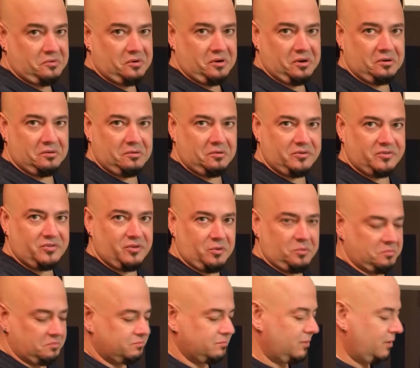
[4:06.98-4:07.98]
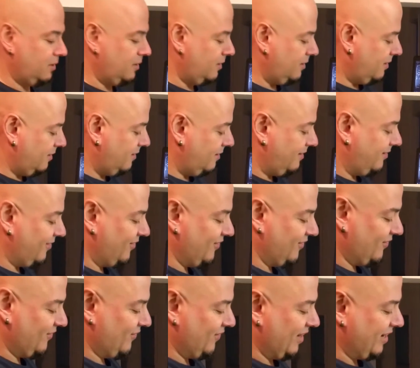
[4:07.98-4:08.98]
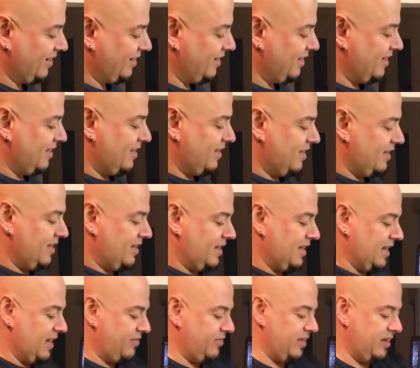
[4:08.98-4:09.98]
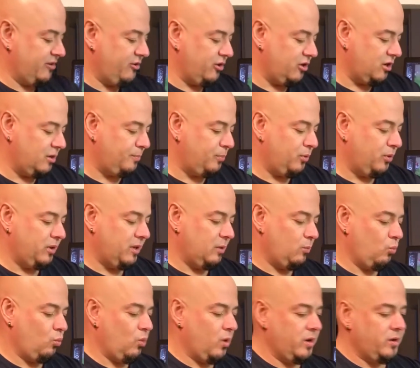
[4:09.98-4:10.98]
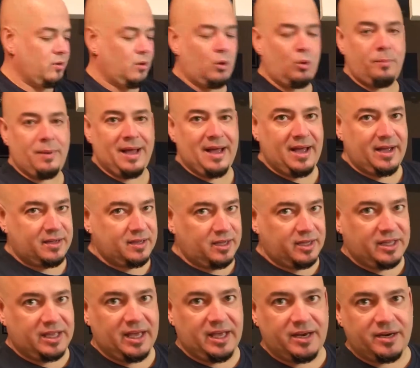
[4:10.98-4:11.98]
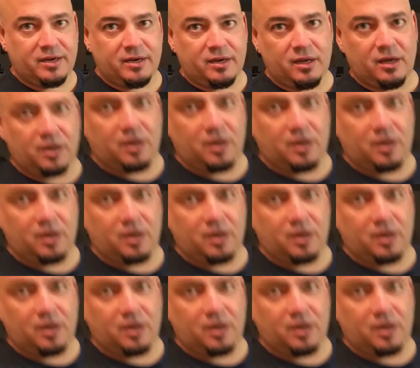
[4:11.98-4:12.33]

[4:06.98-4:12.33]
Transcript: 3 or so. Right? And then you're going to put 1 whole bag, again,